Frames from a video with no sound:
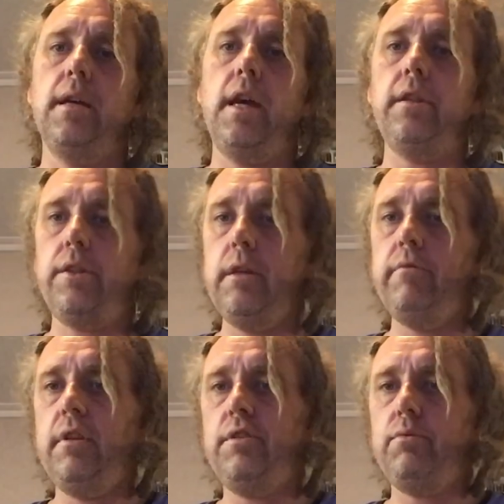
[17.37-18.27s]
And the theme
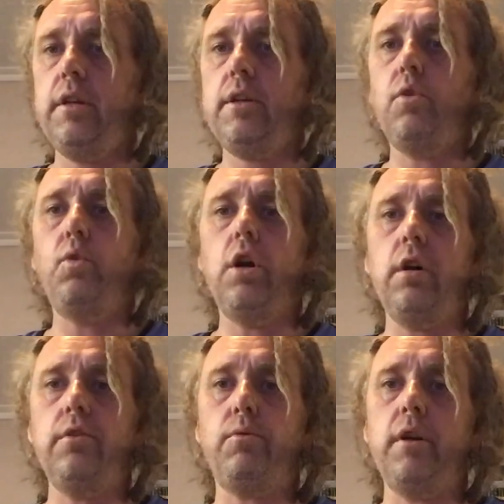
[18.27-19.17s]
for this week
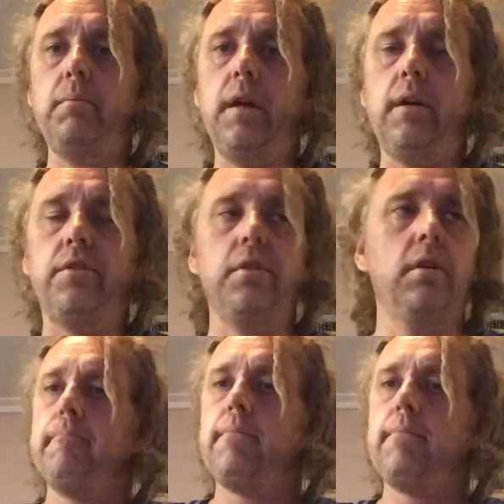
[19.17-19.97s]
was remakes.